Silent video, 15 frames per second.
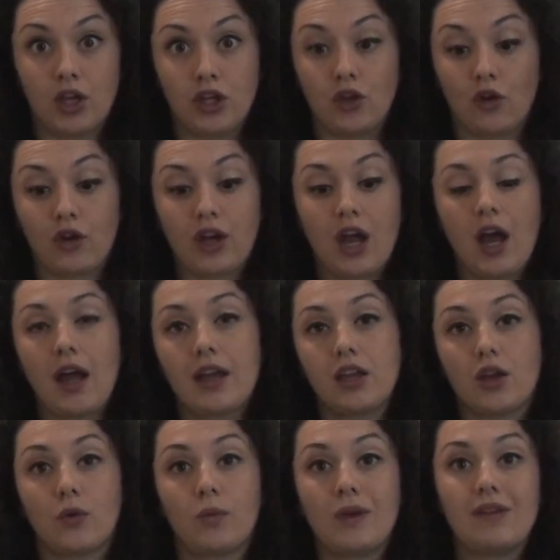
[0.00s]
you'll cut
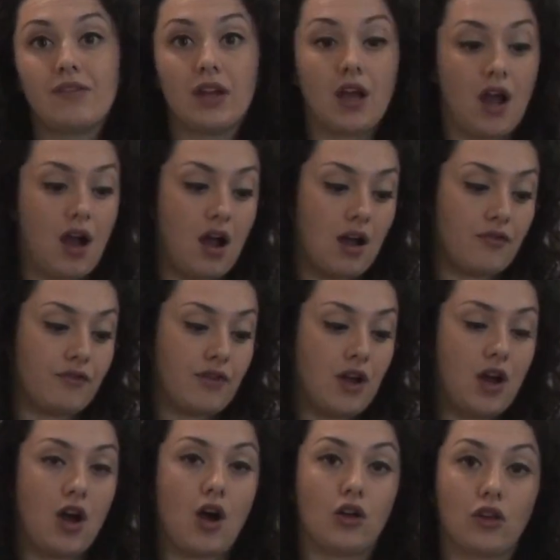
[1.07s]
your weaving off
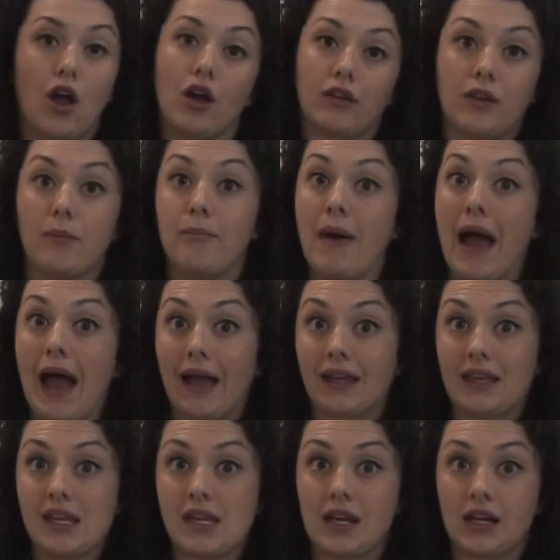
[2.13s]
along the back
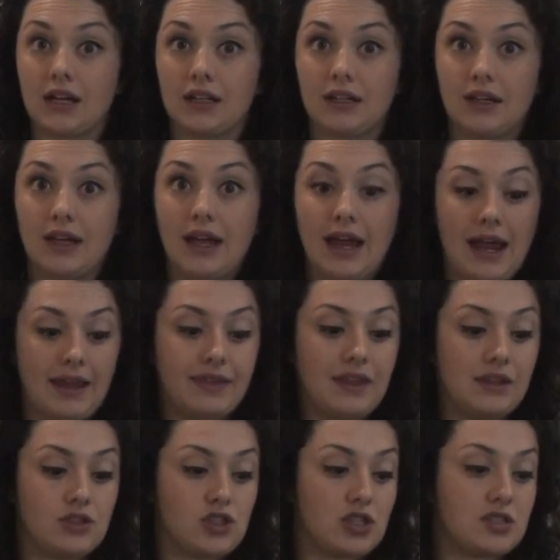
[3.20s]
here, and
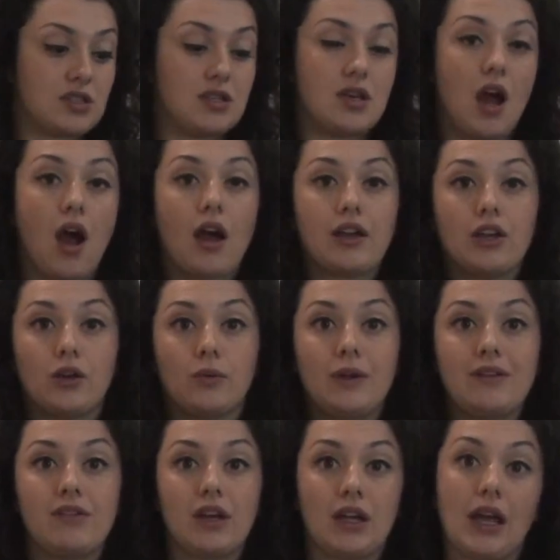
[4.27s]
then just knot your
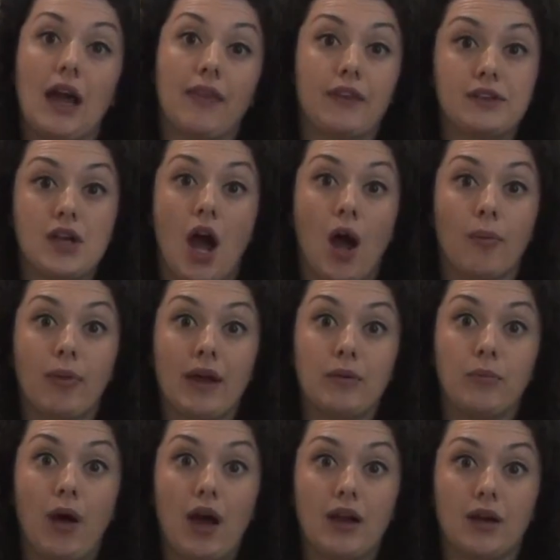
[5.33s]
weaving at the top and
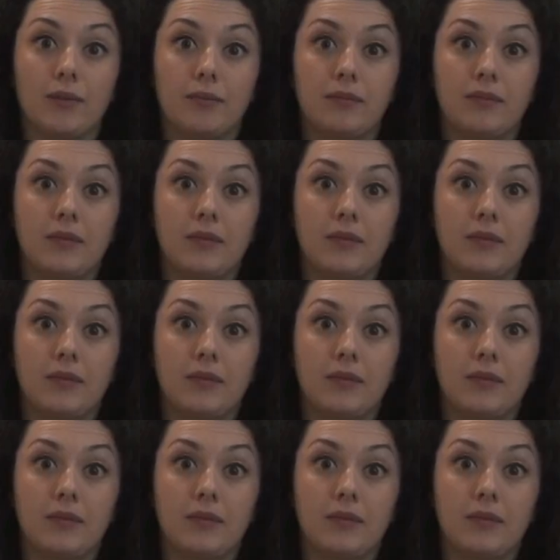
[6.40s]
bottom.